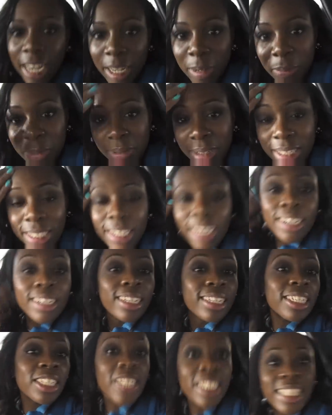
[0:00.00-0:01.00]

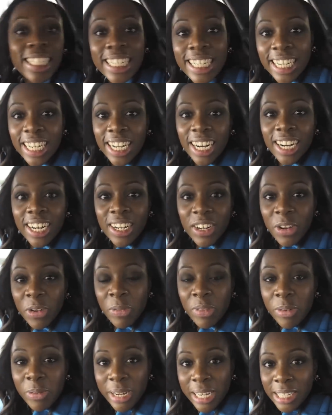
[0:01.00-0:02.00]
I'm just in a car
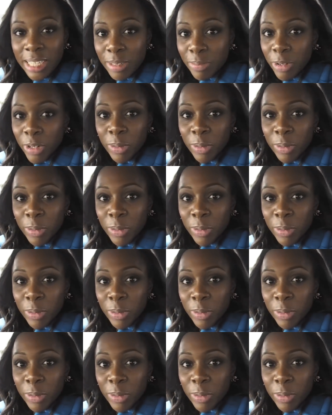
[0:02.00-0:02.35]
on the way to